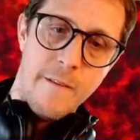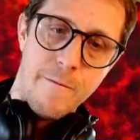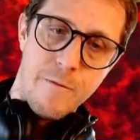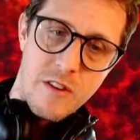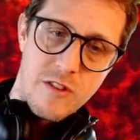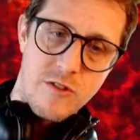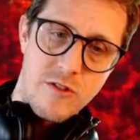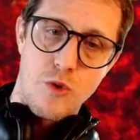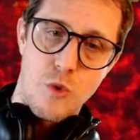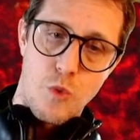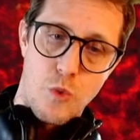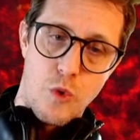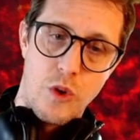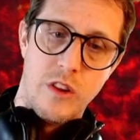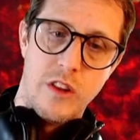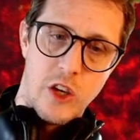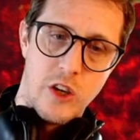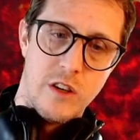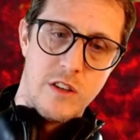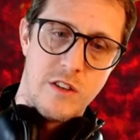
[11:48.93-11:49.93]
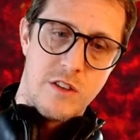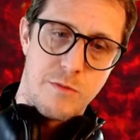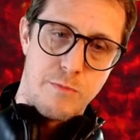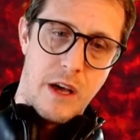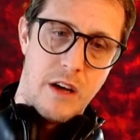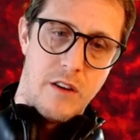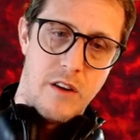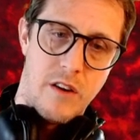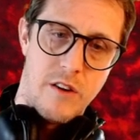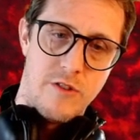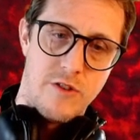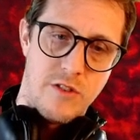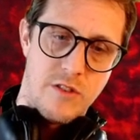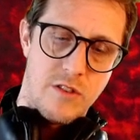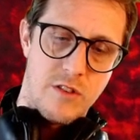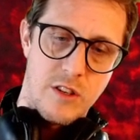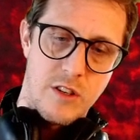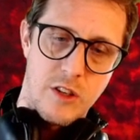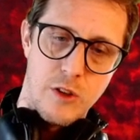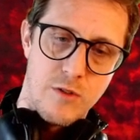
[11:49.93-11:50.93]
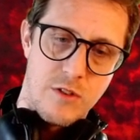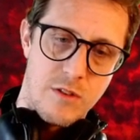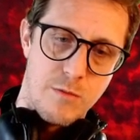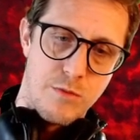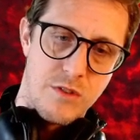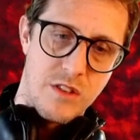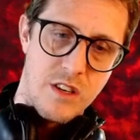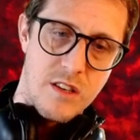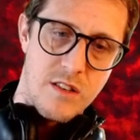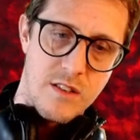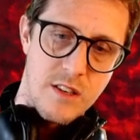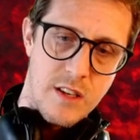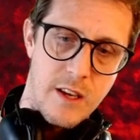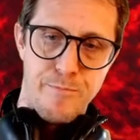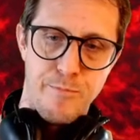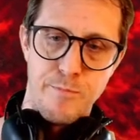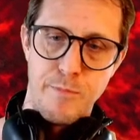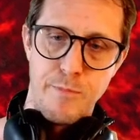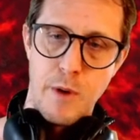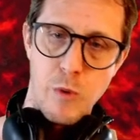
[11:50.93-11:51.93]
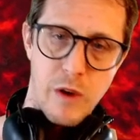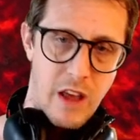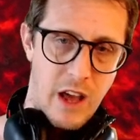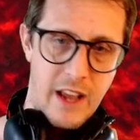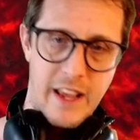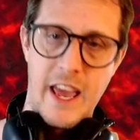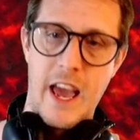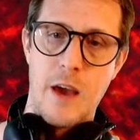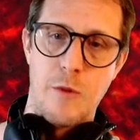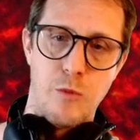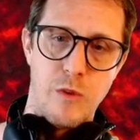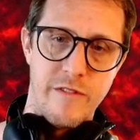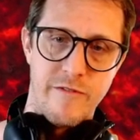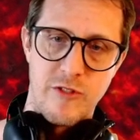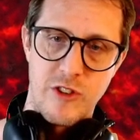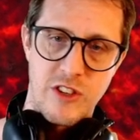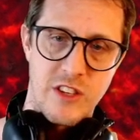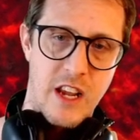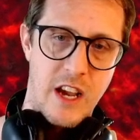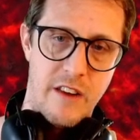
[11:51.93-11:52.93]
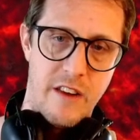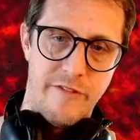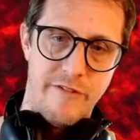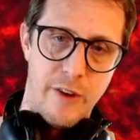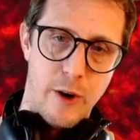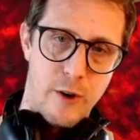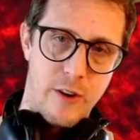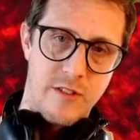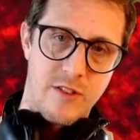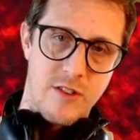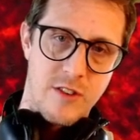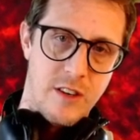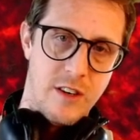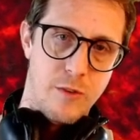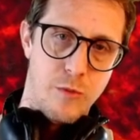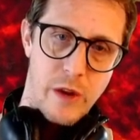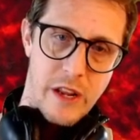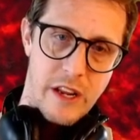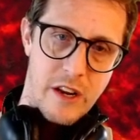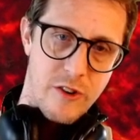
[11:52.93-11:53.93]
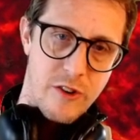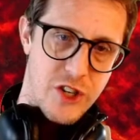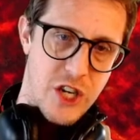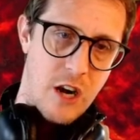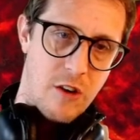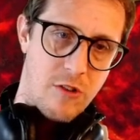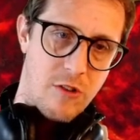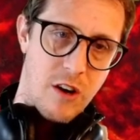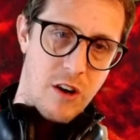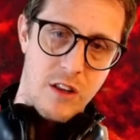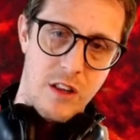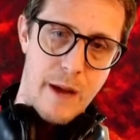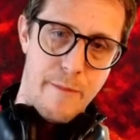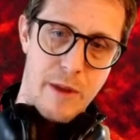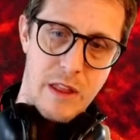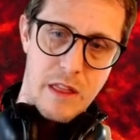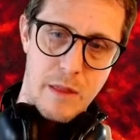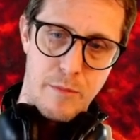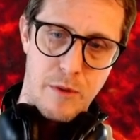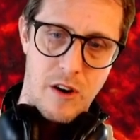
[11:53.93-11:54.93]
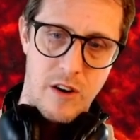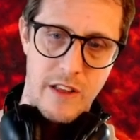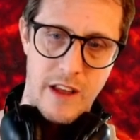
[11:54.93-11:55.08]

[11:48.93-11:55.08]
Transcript: This is a really good spell to just use some CC, but we've just kind of focused on weakest chakra, climbing the bar,